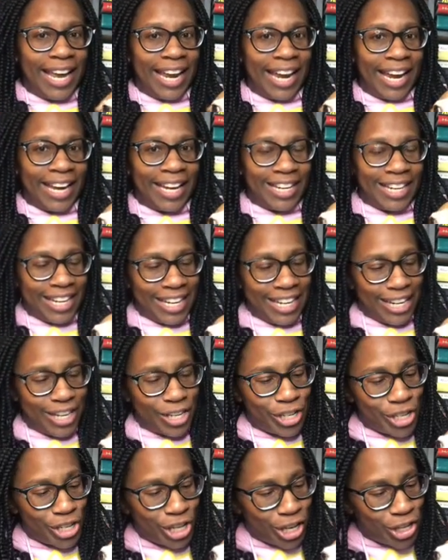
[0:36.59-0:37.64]
and he
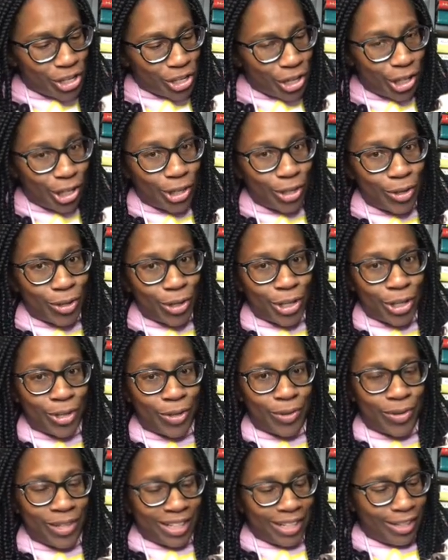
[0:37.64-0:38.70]
is such a little
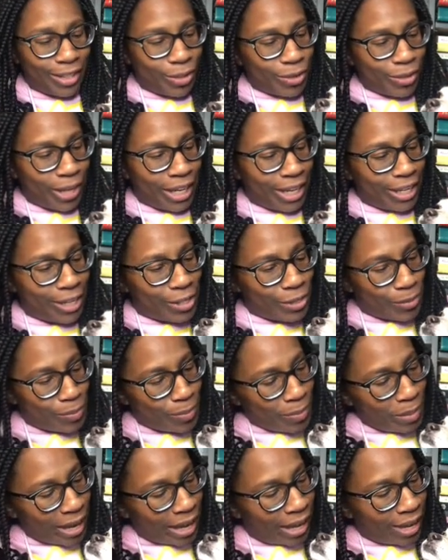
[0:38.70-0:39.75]
cutie, little
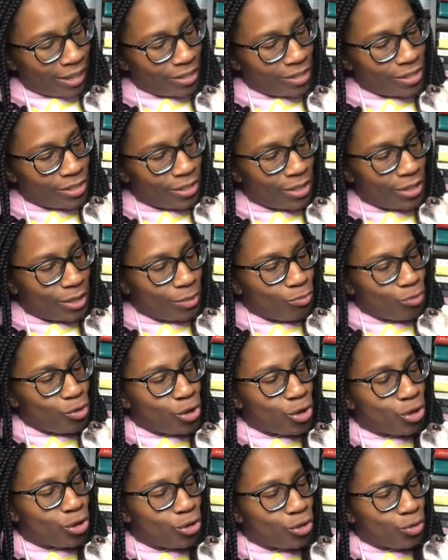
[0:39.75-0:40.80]
handsome man.
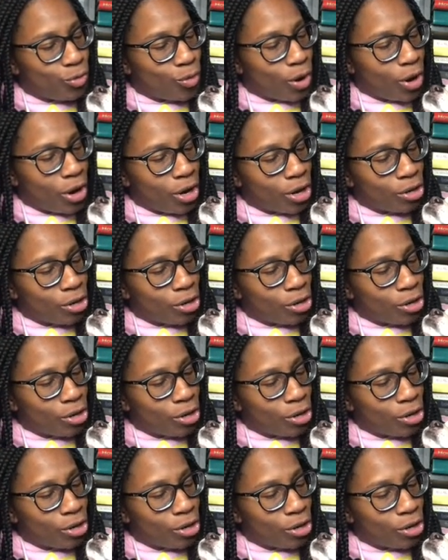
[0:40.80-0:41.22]
Yes, you are.